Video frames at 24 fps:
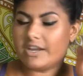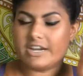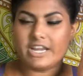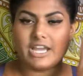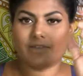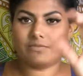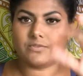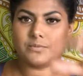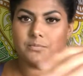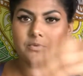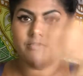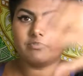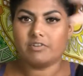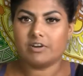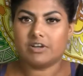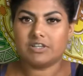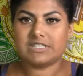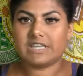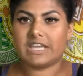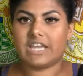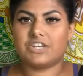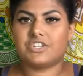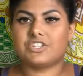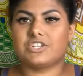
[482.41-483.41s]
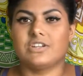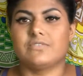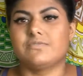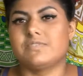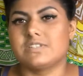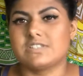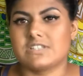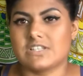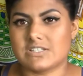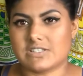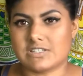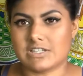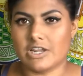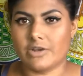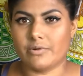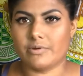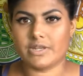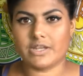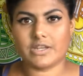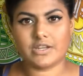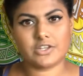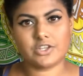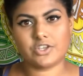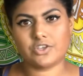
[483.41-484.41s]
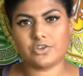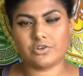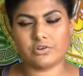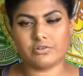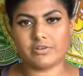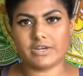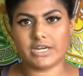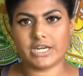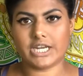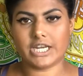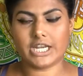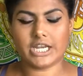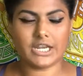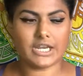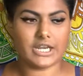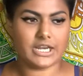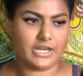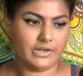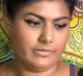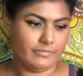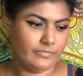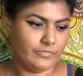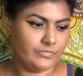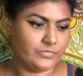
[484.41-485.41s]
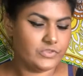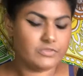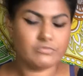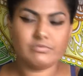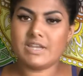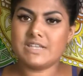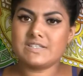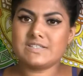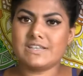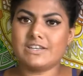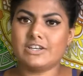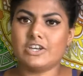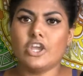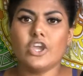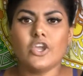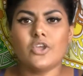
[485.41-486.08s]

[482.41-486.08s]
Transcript: I have them on rotation if it's a slower curing resin.